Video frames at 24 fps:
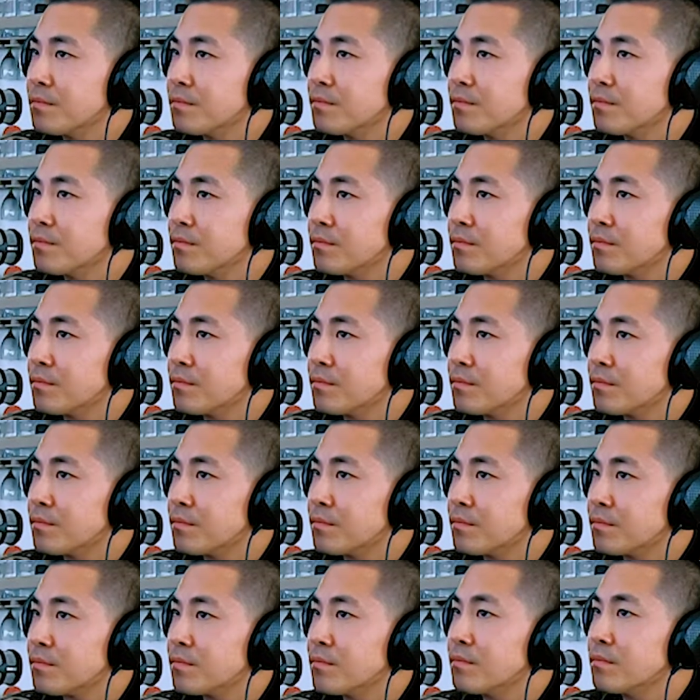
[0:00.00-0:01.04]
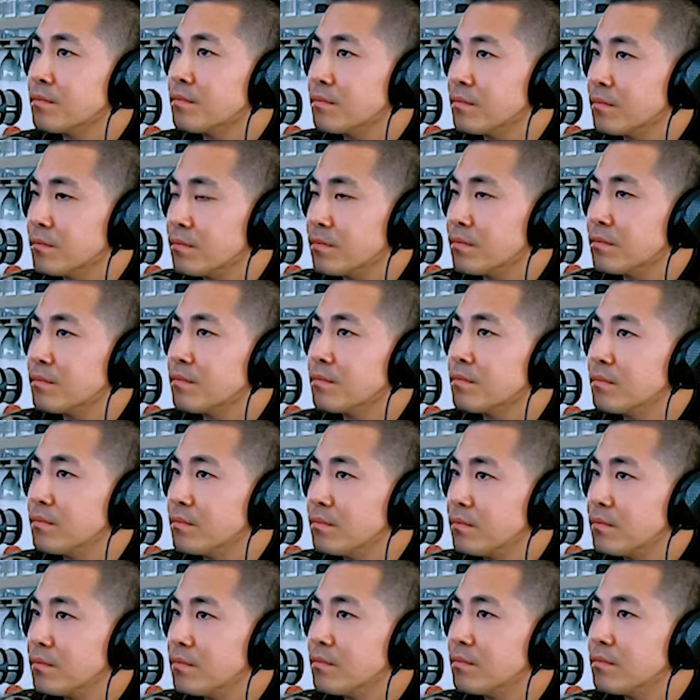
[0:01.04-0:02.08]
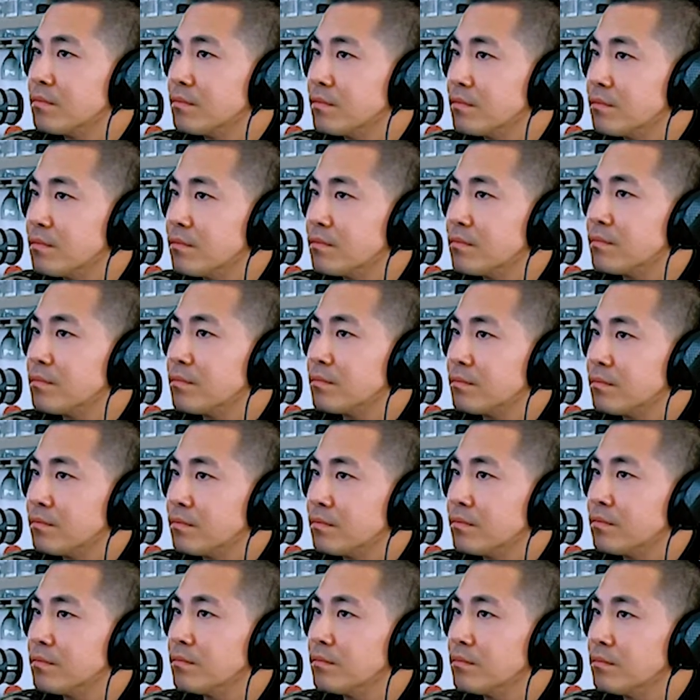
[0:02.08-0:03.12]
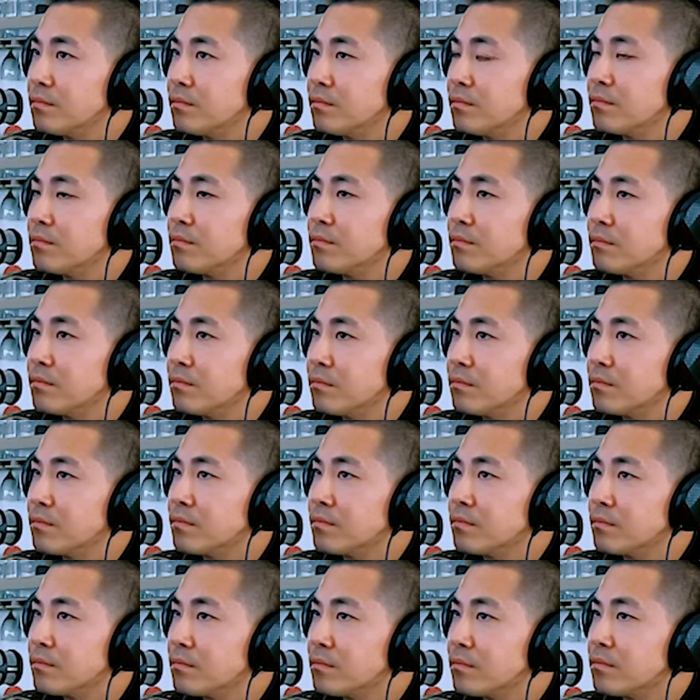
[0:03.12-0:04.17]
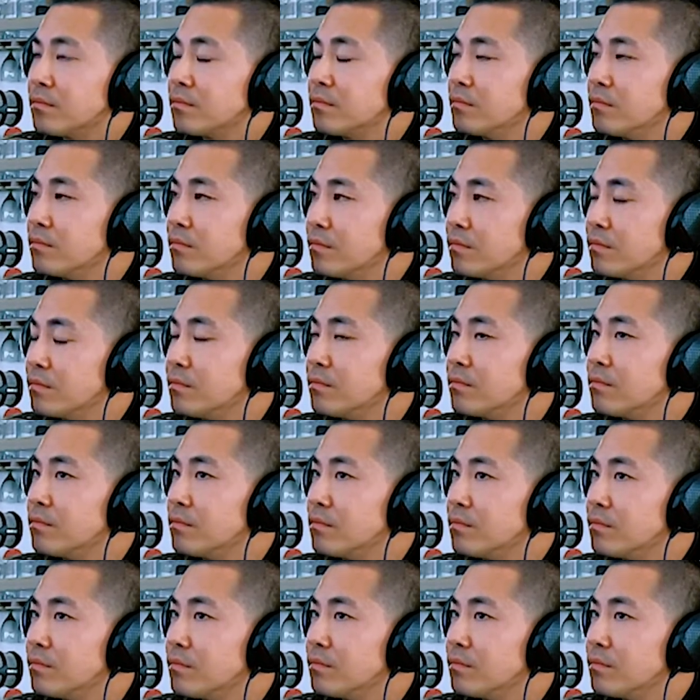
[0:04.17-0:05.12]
This person isn't speaking.